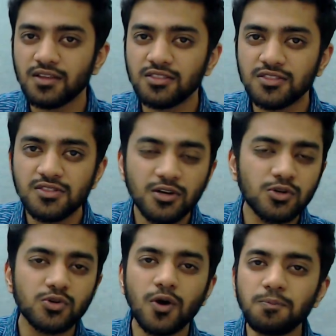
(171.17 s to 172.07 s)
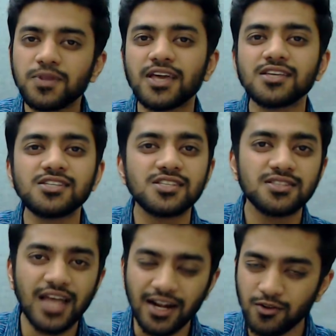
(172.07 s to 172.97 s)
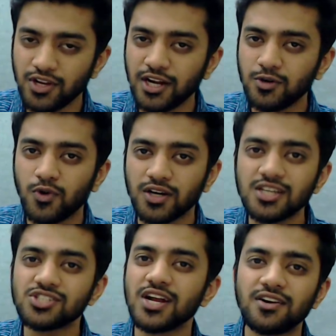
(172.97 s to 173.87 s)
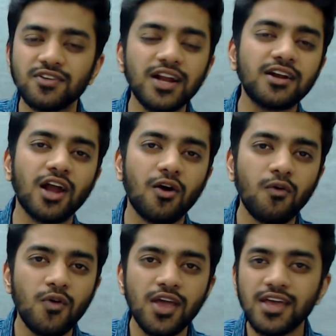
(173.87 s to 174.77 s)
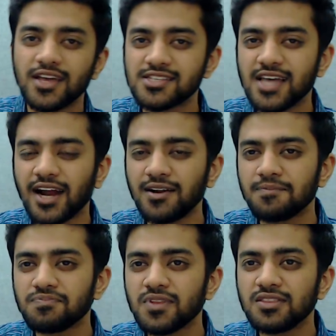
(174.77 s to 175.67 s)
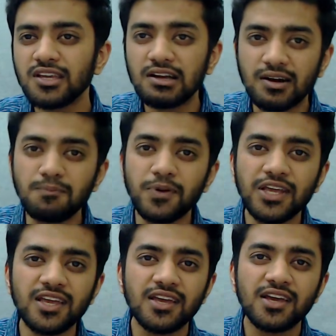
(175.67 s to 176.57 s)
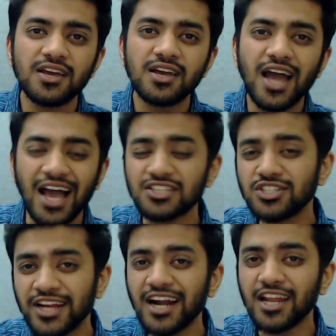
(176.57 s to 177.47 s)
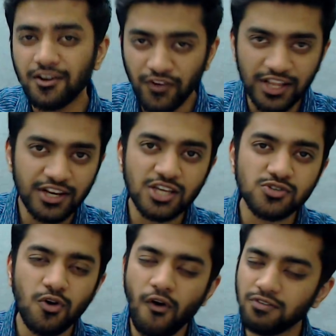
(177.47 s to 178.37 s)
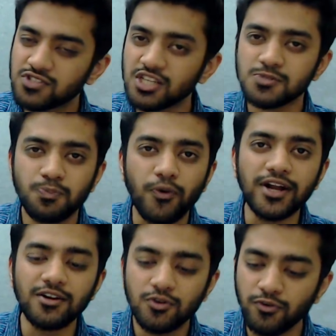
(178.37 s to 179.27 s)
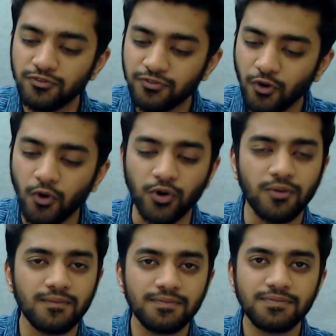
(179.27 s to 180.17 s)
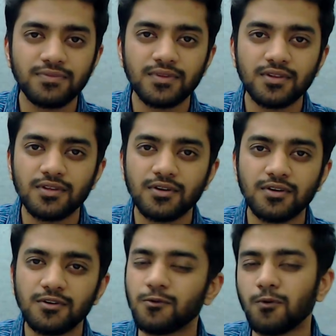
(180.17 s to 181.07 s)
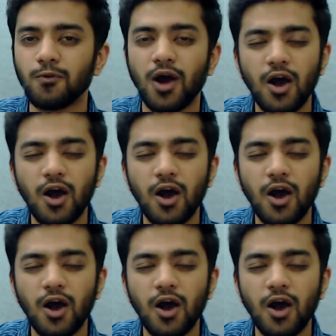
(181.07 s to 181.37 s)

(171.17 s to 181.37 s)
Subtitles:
The top things that you need to understand right now is that the company has a debt equity ratio of just 0.24. How is